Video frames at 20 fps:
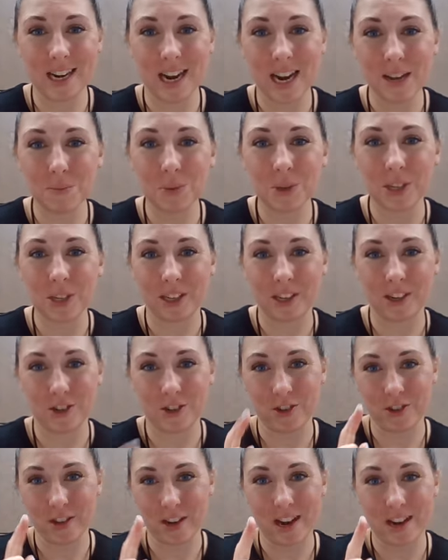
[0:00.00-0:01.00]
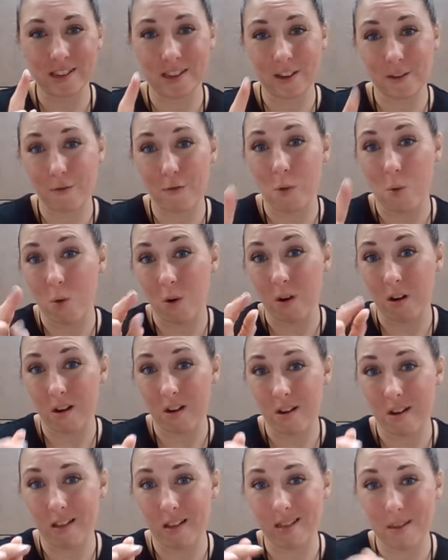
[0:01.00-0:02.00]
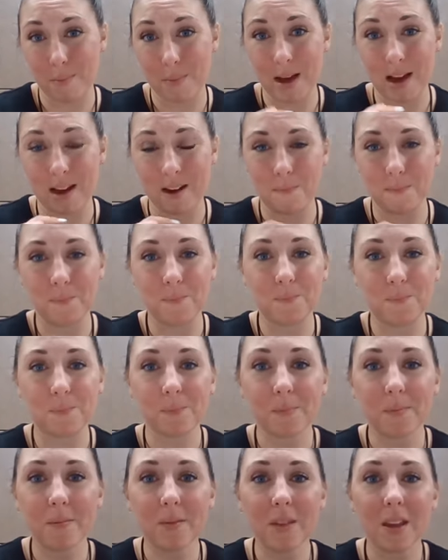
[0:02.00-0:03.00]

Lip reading: time signature that has a 4 on the bottom.